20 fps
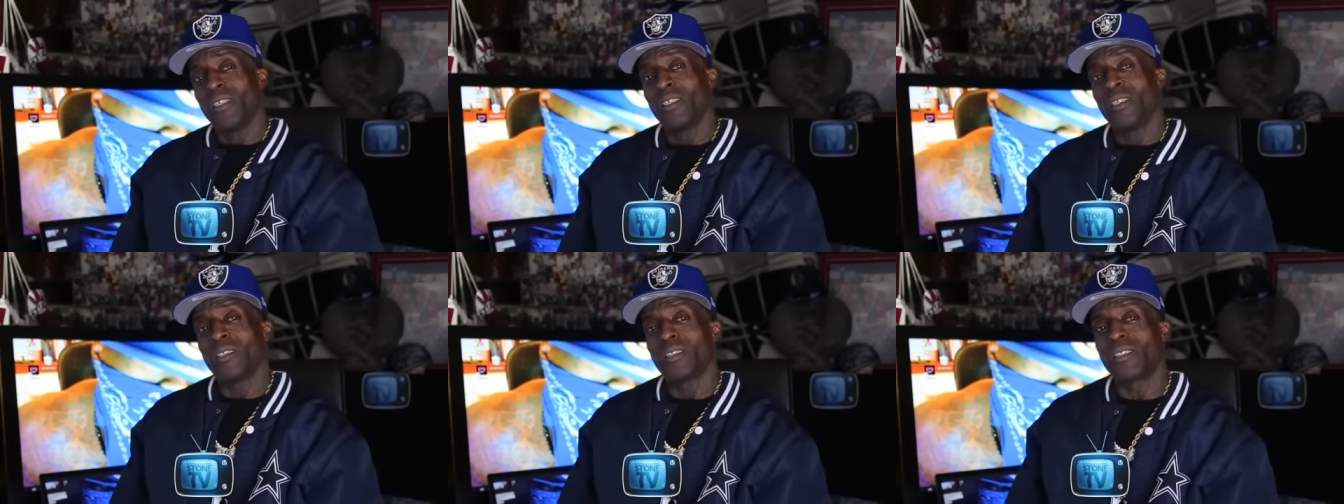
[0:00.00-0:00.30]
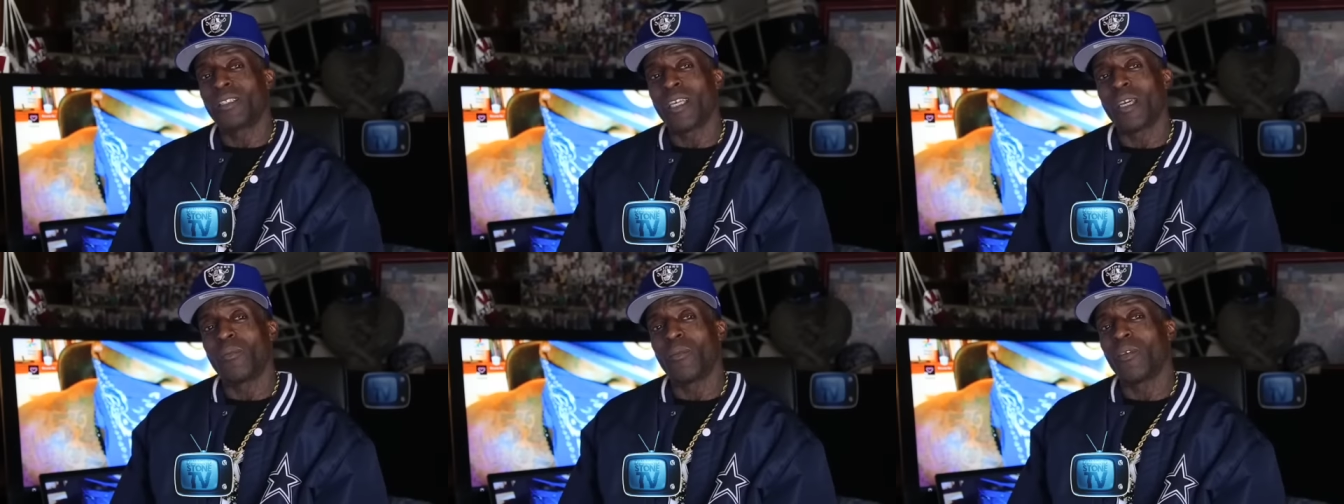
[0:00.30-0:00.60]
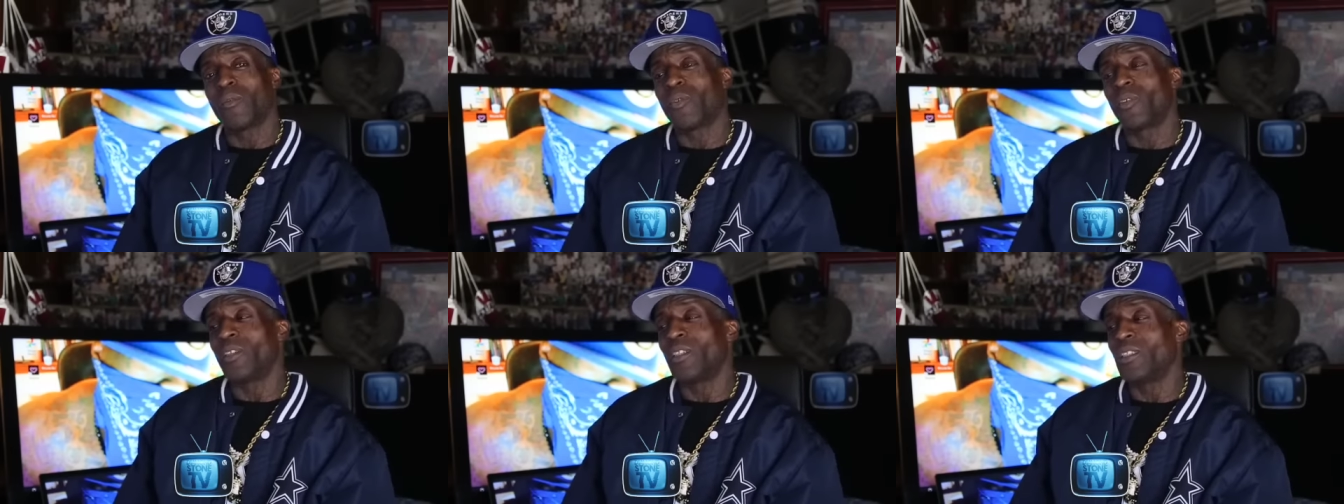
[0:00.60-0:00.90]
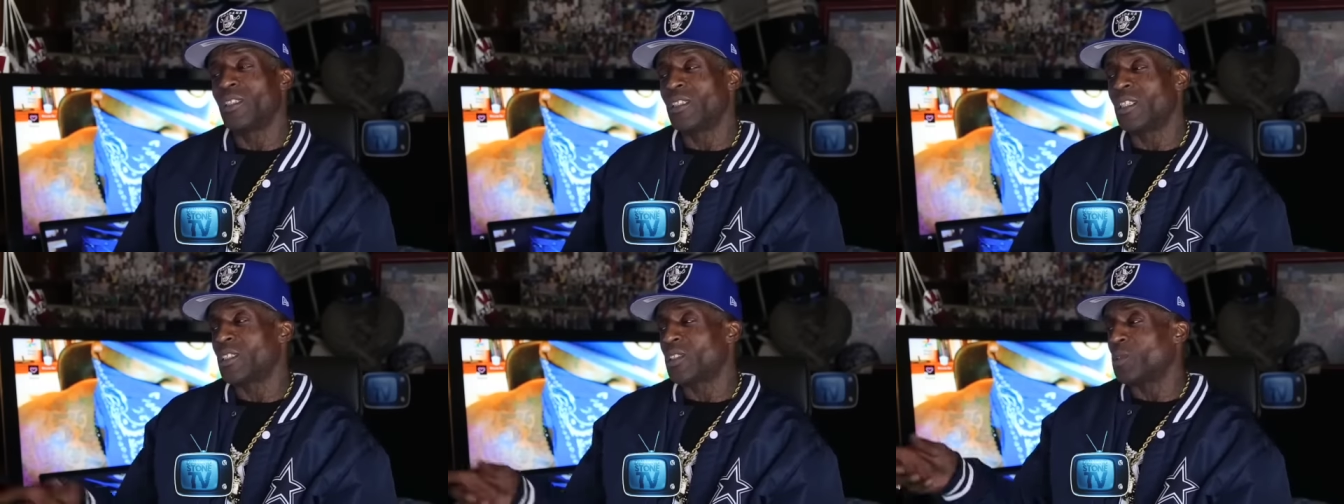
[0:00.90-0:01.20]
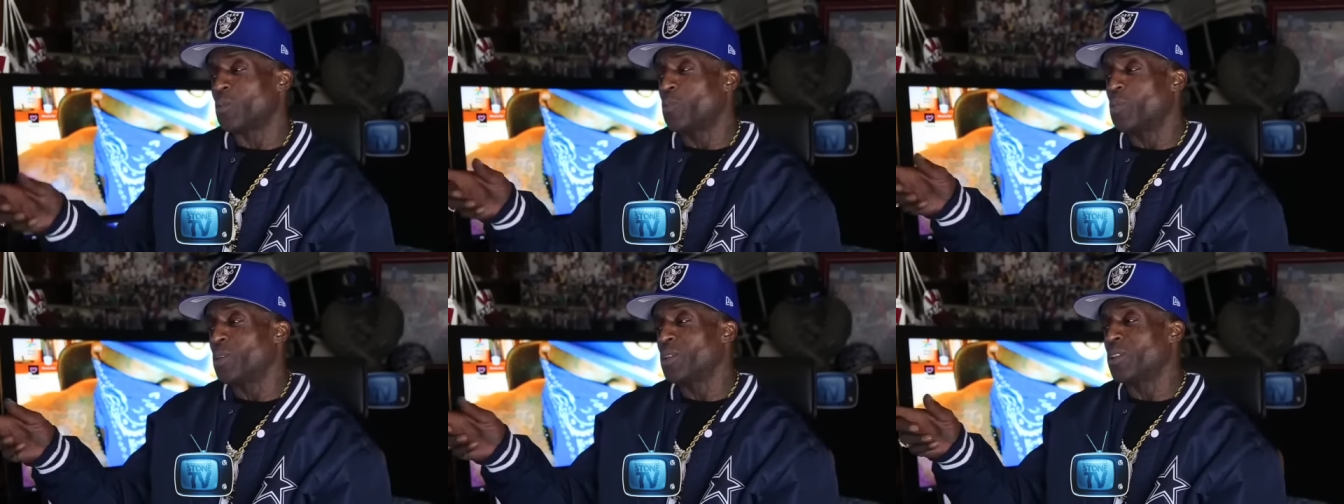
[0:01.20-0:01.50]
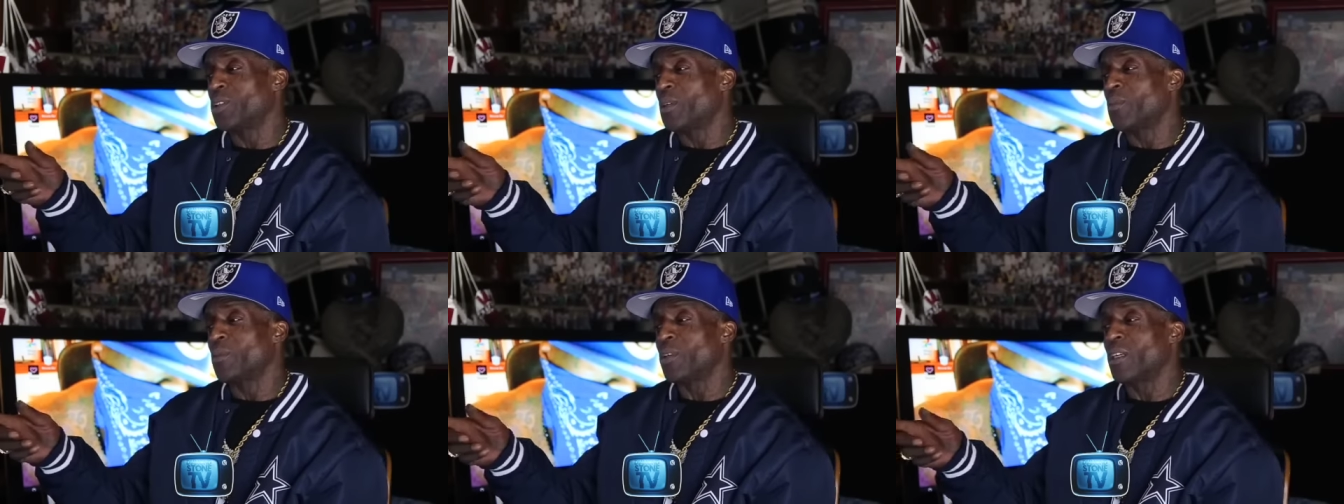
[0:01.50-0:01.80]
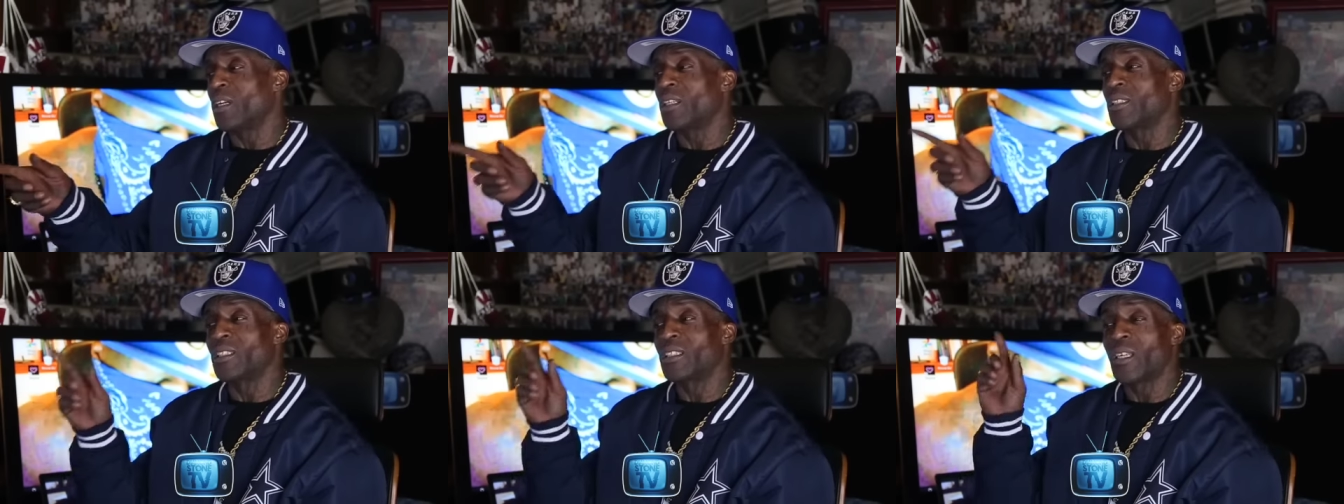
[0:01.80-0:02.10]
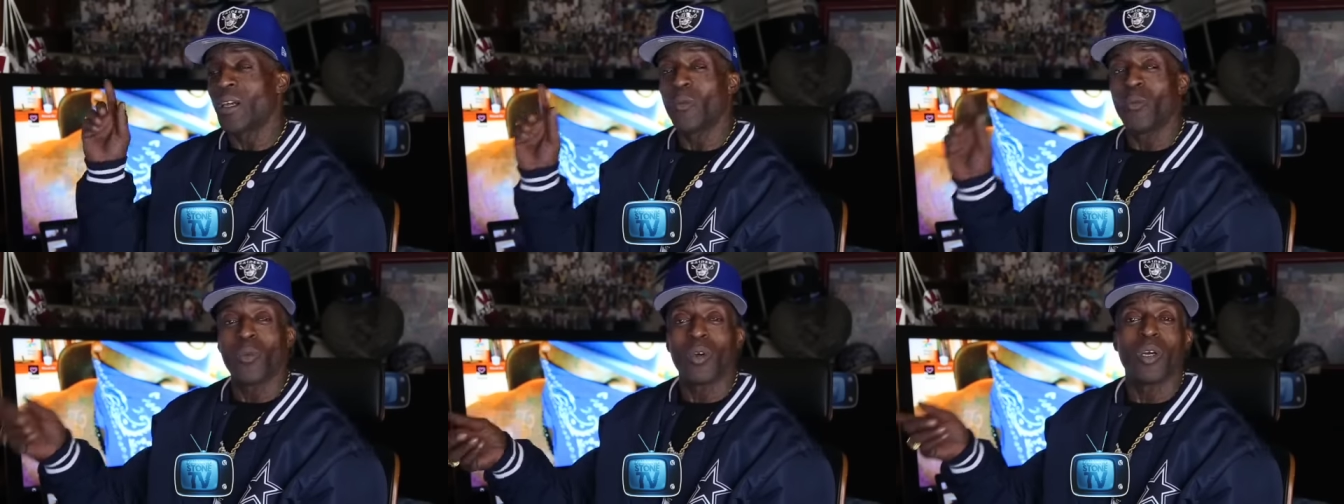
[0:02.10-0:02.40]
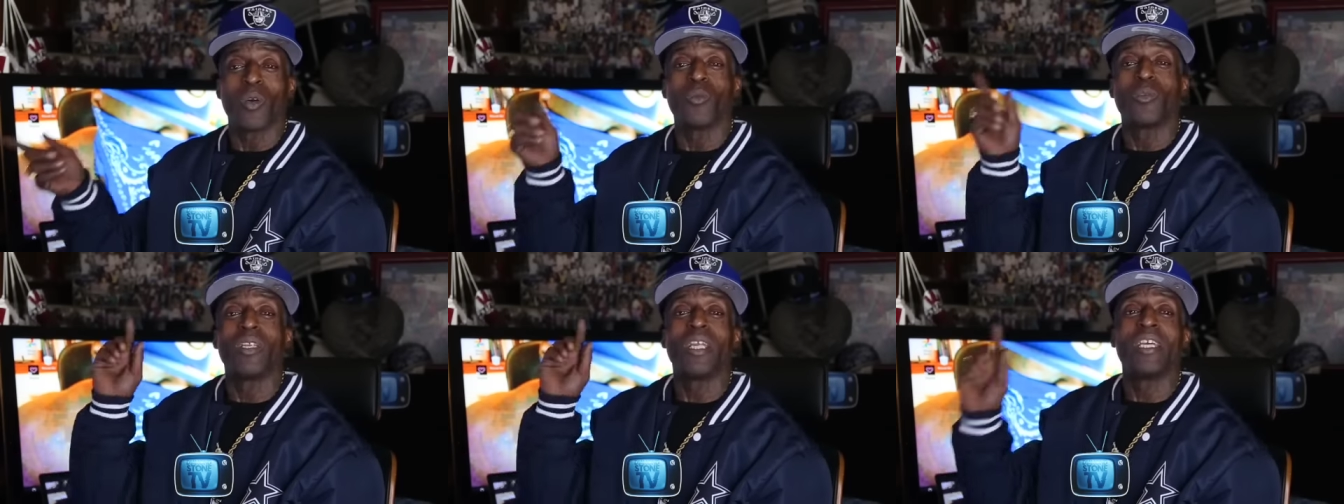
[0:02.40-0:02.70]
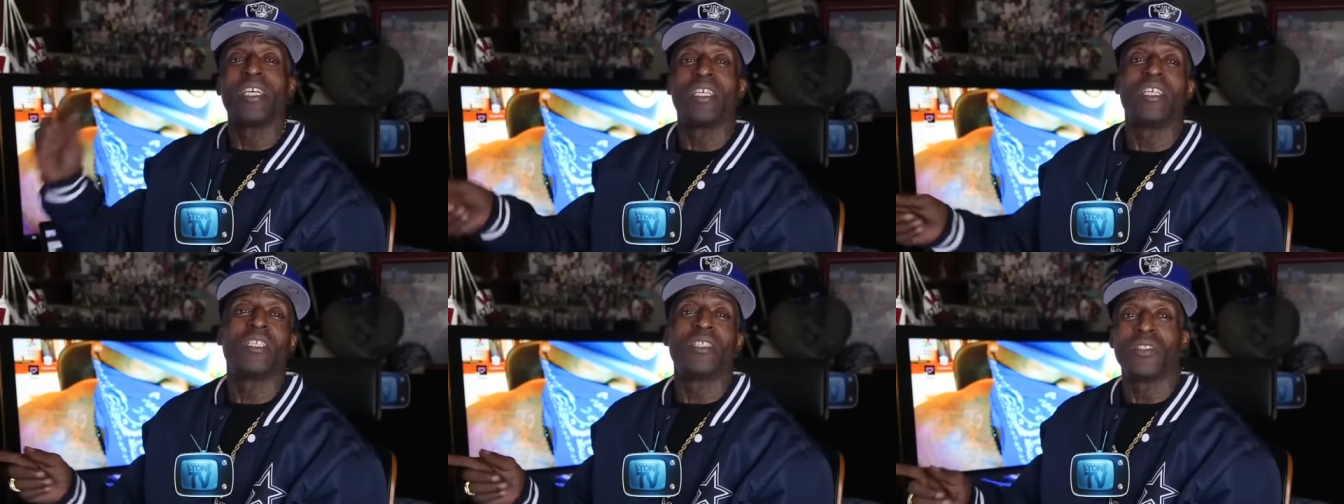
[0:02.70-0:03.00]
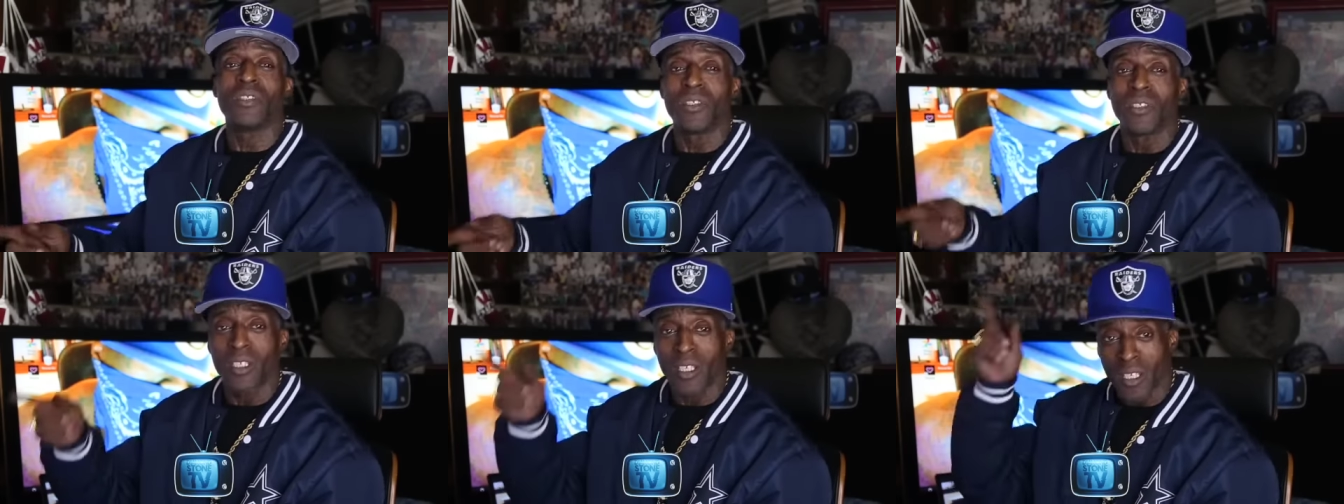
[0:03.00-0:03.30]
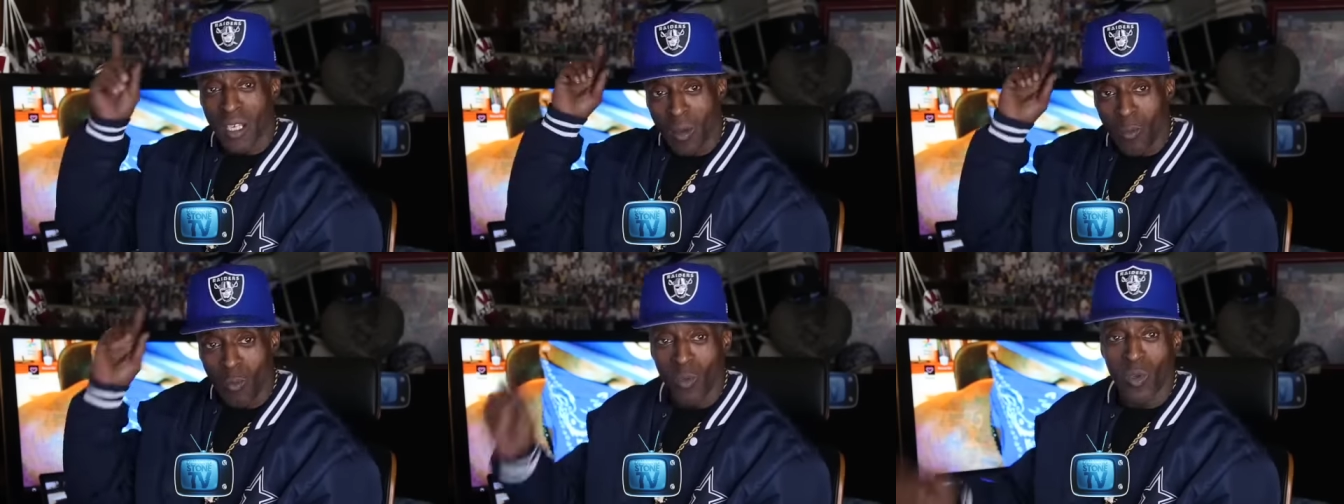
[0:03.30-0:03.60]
You understand me? For these niggas to put something together and say, well, when they get here, nigga,